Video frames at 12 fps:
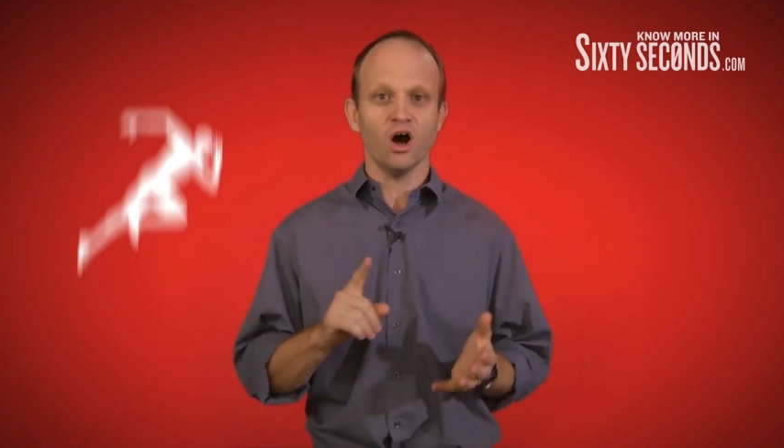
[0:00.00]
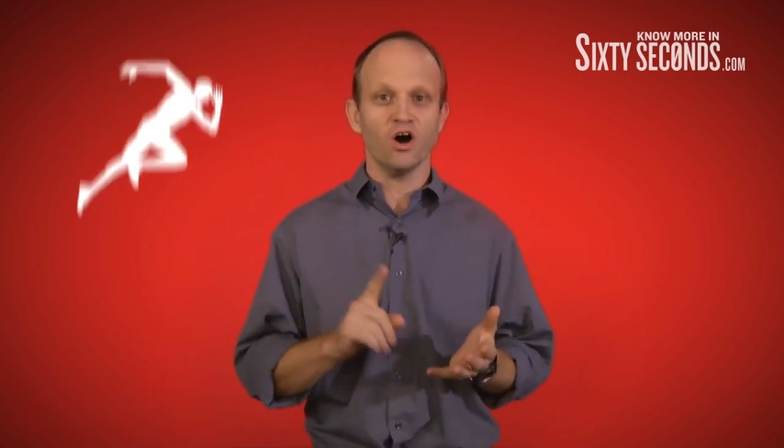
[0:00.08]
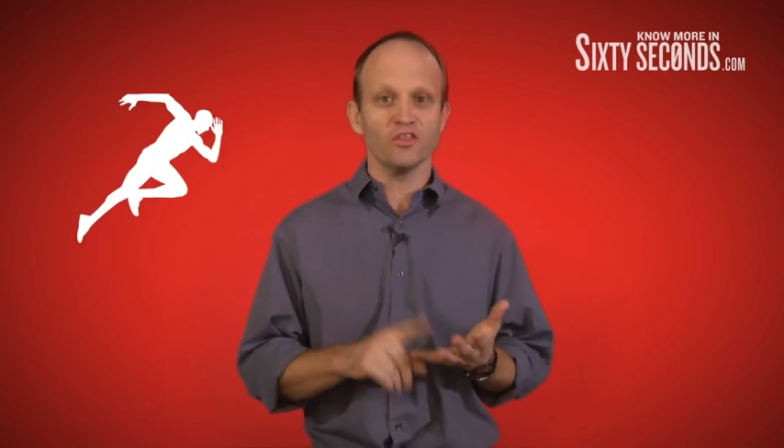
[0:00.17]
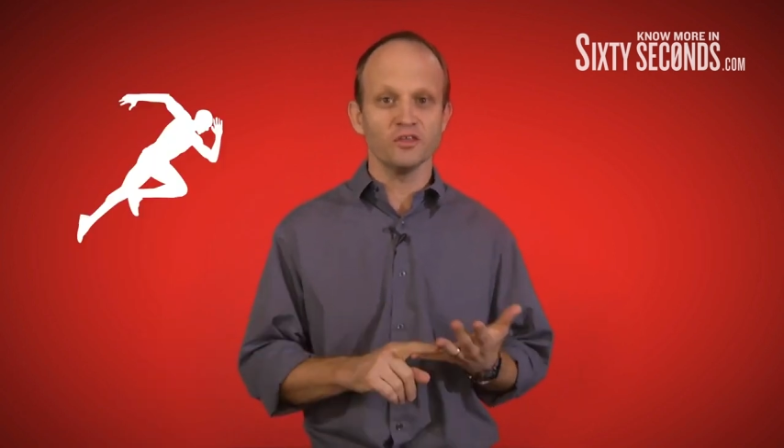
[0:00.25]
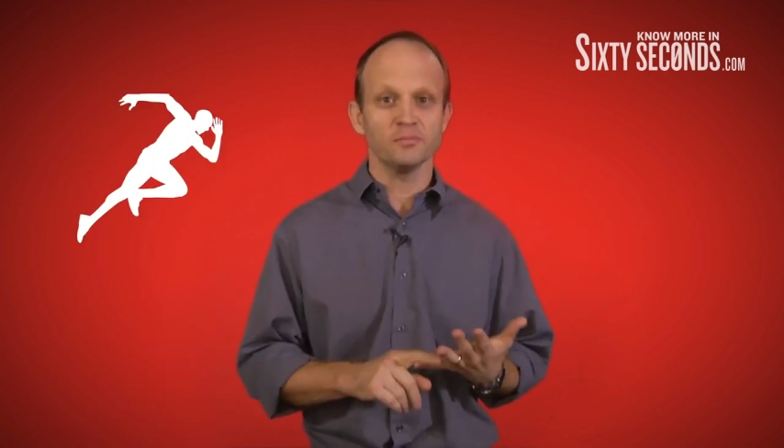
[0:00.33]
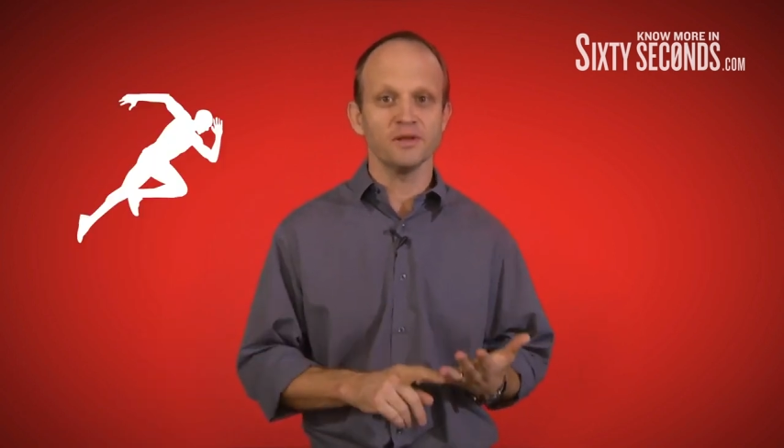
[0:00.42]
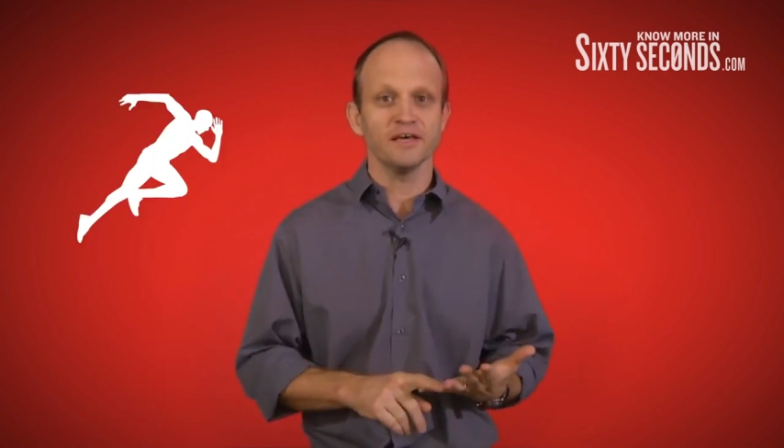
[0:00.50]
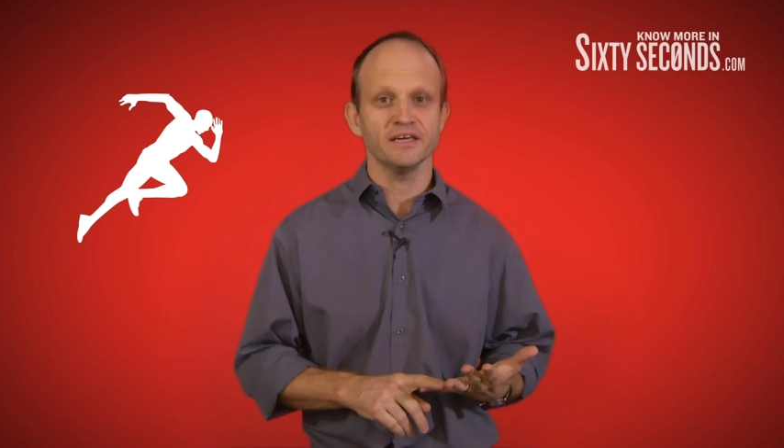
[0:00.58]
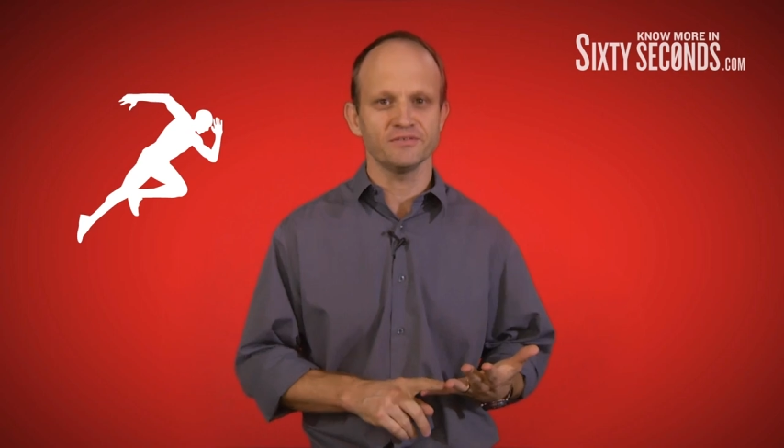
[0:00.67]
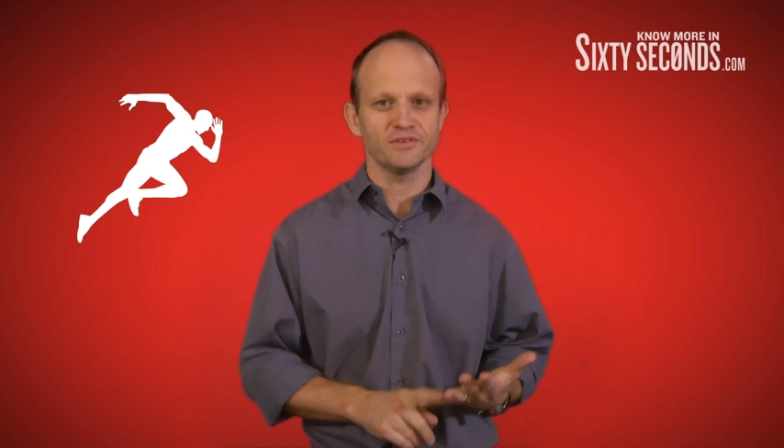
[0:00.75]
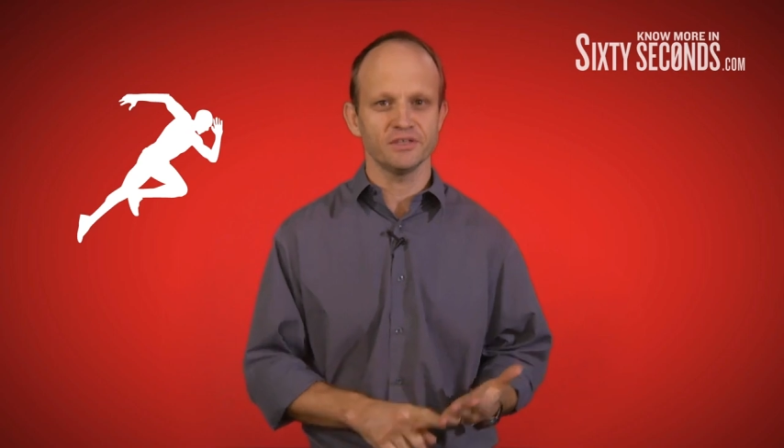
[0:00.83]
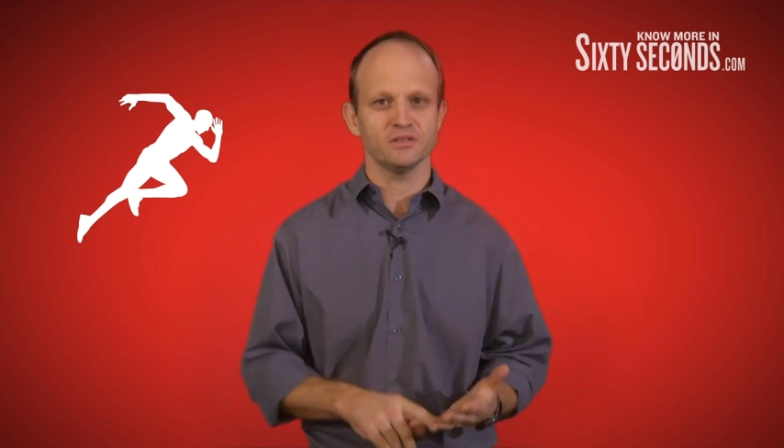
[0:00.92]
on the
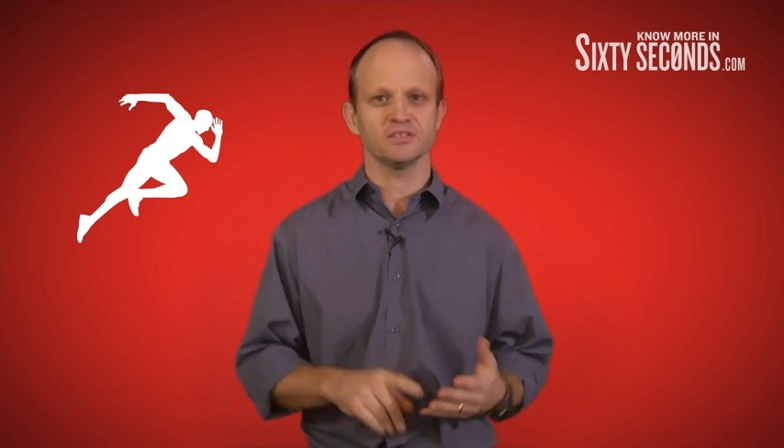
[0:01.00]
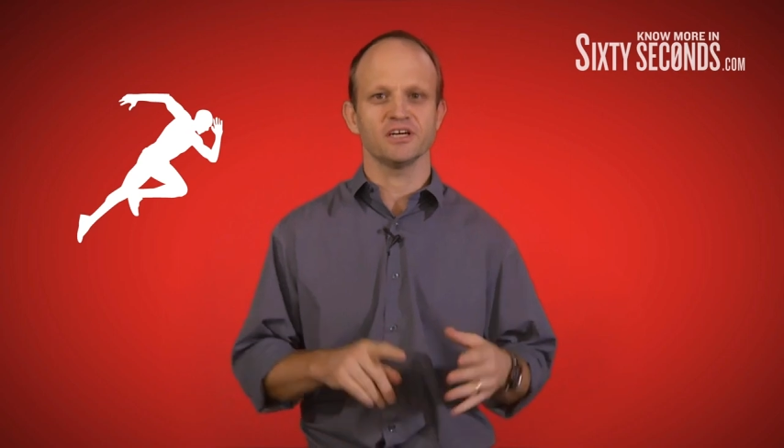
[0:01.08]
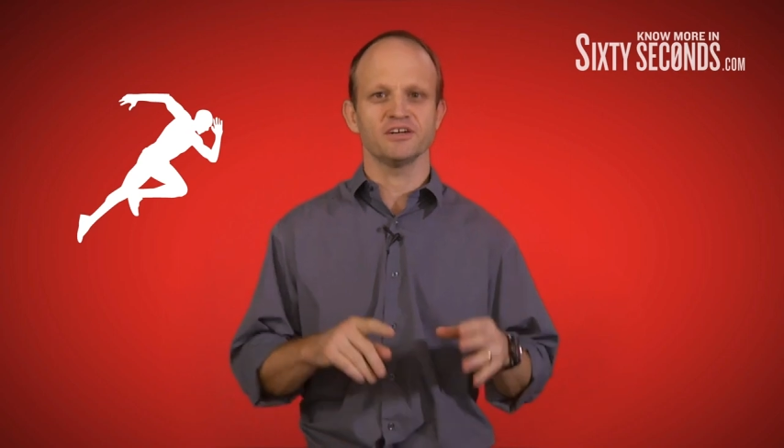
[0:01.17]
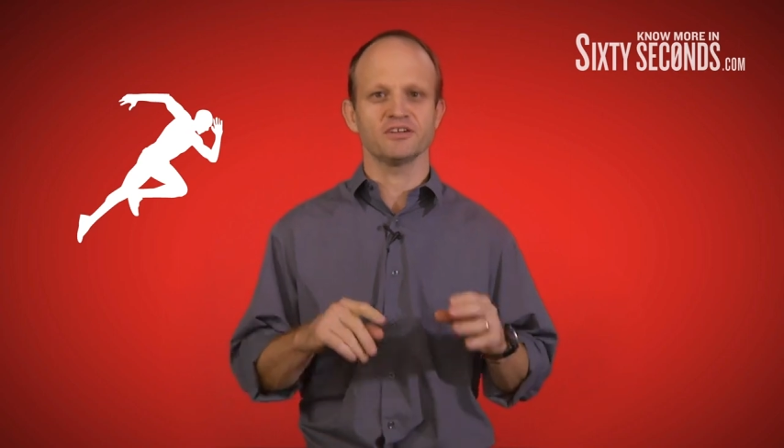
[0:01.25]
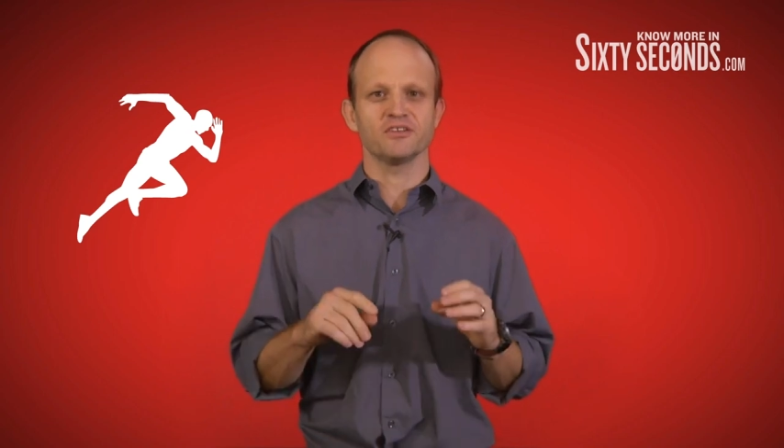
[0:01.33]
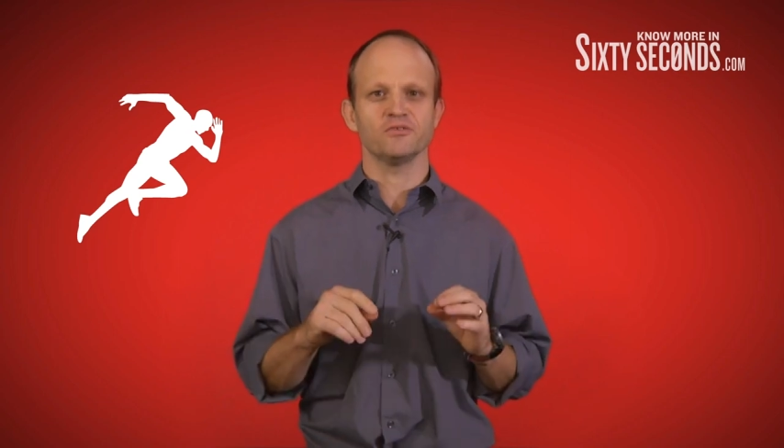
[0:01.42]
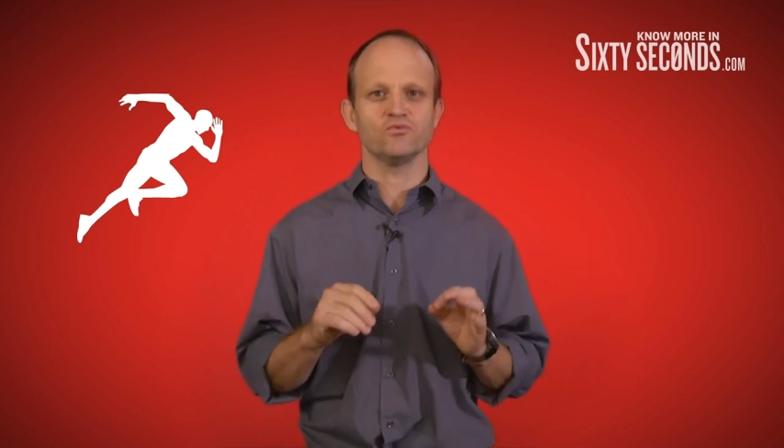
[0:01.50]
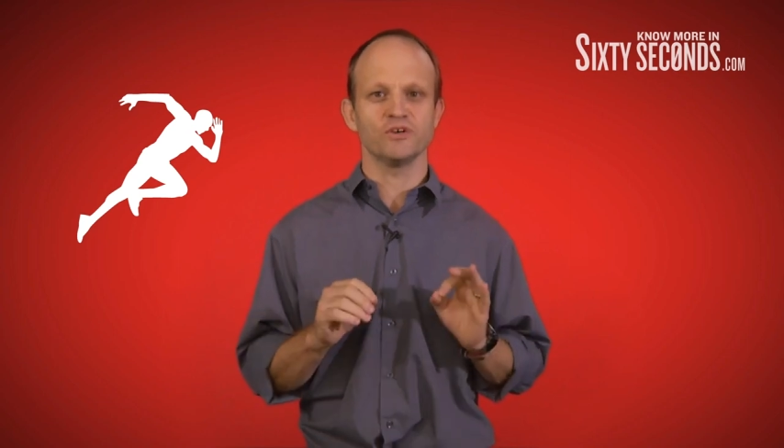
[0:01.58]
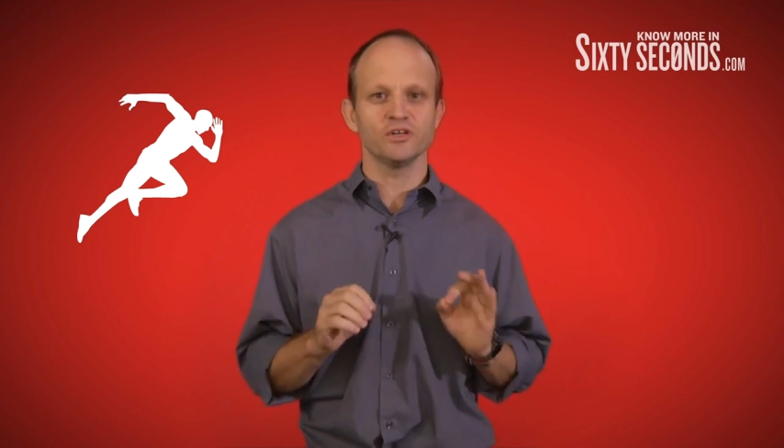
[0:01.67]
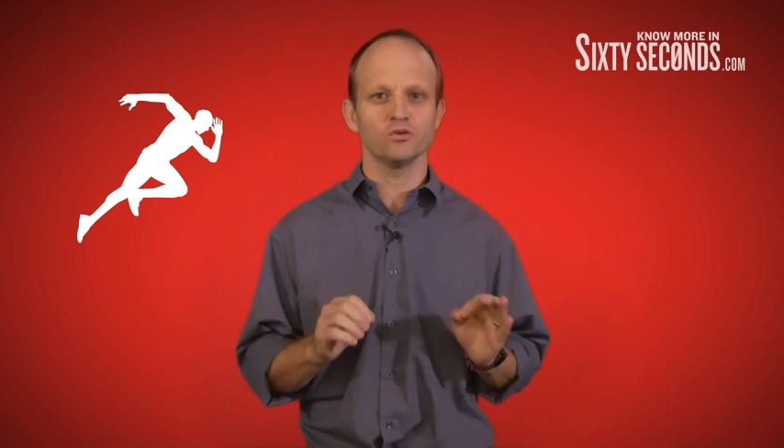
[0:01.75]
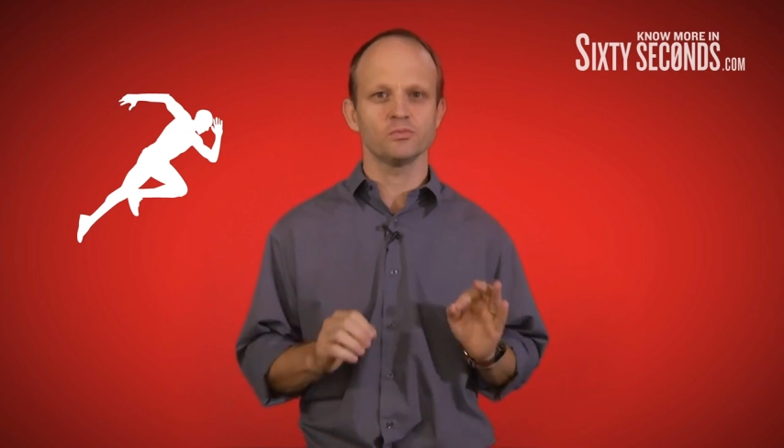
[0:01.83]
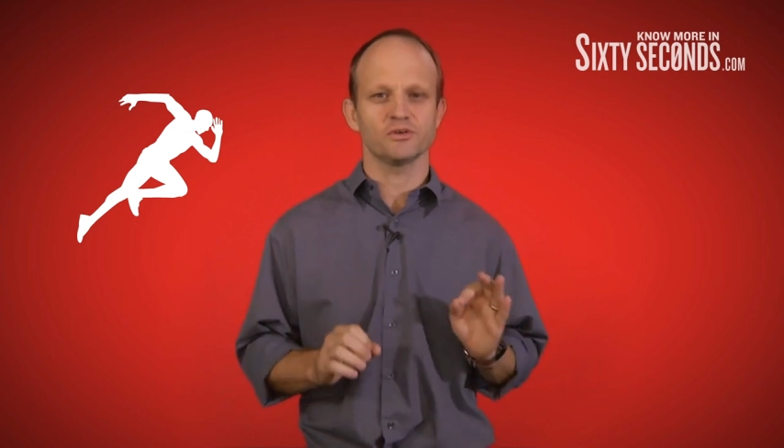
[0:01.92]
playing field under the real